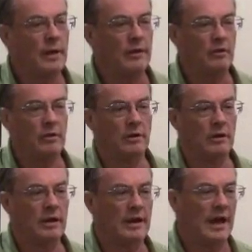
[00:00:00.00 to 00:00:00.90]
And
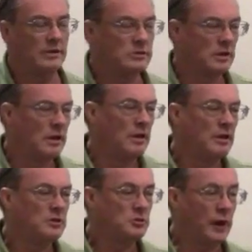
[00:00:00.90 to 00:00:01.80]
it has
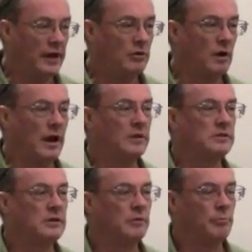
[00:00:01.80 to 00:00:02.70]
street
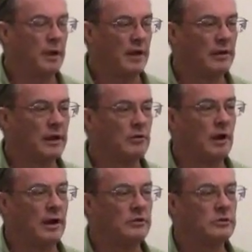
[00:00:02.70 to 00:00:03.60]
address, mailing
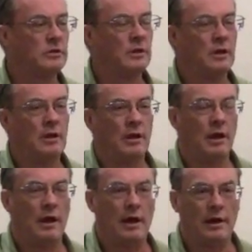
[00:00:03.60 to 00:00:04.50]
address,
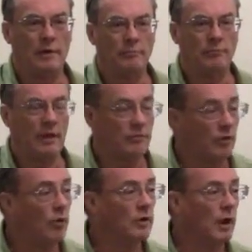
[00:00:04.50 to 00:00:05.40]
and
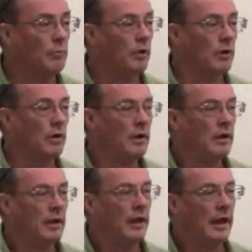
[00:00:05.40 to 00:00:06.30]
phone number.
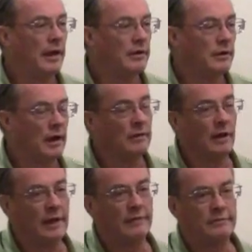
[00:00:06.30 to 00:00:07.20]
And
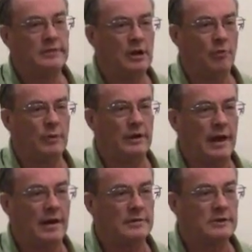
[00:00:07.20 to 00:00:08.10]
unlike GOP
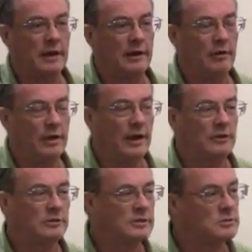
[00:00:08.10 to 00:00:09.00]
Data Center, you can
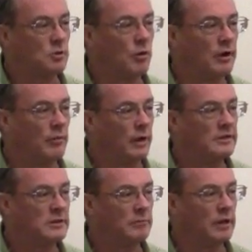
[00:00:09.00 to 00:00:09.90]
actually sort it
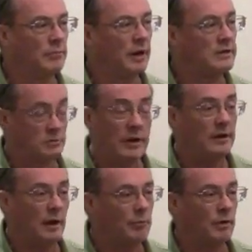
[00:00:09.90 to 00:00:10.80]
reasonably by
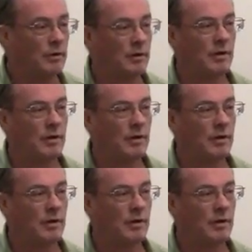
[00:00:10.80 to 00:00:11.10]
street number.